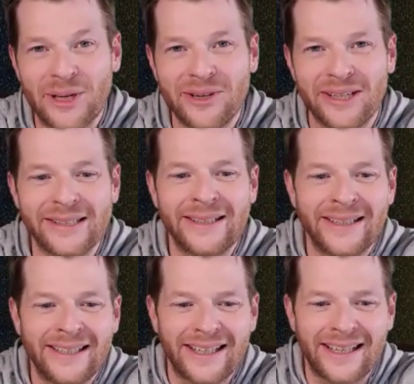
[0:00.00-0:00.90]
period.
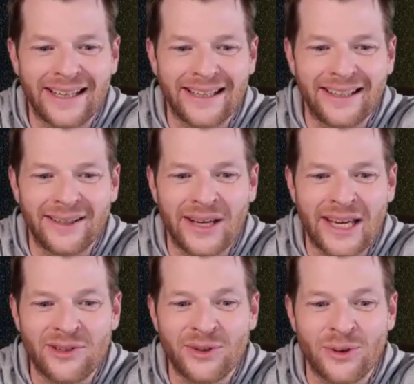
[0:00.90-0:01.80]

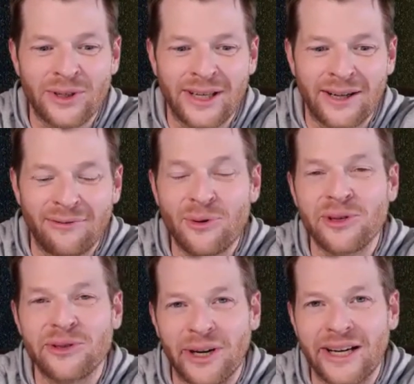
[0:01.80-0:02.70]
In your
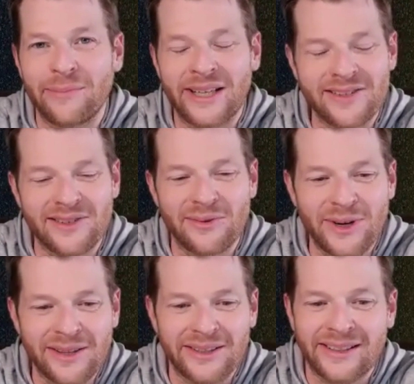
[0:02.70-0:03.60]
forced break because of the
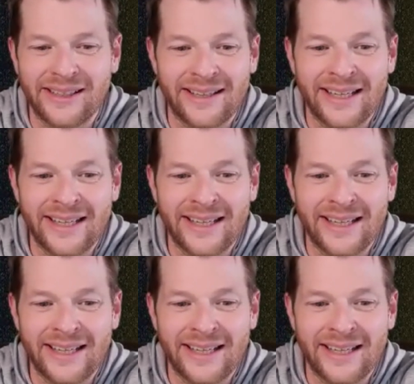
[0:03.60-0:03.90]
weather,